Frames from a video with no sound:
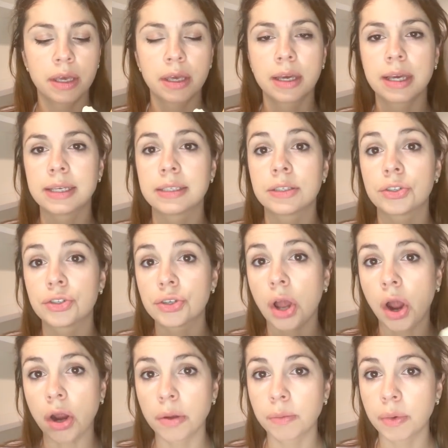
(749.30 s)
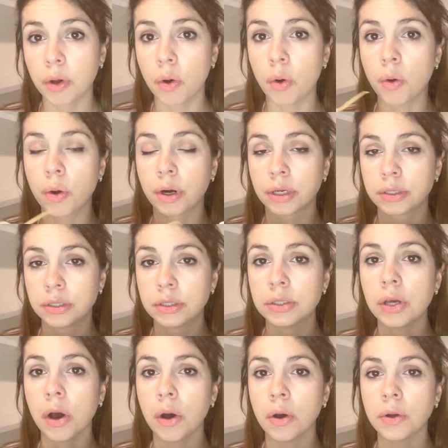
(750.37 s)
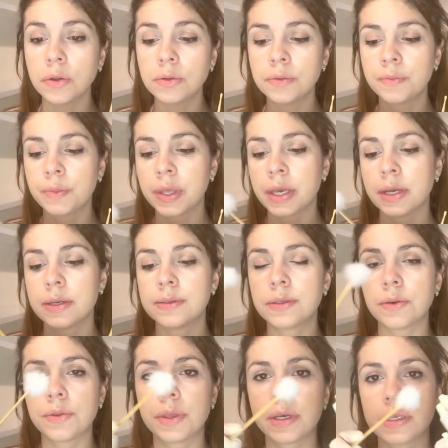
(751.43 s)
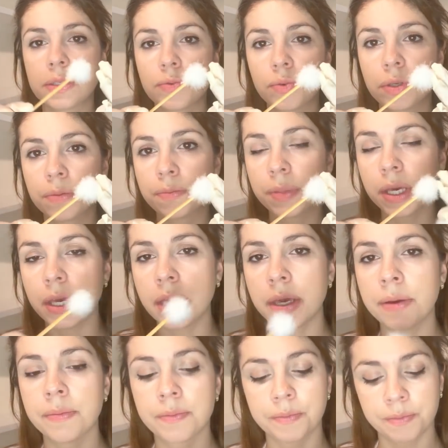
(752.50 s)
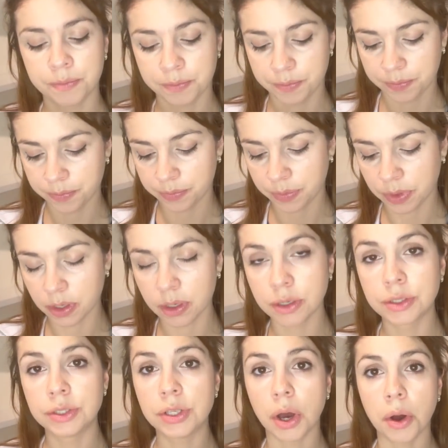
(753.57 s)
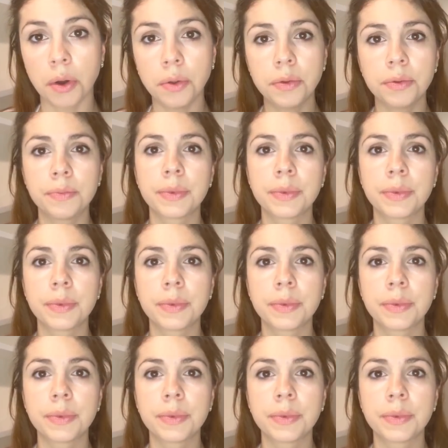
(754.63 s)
it's sharp or dull. So this would be dull.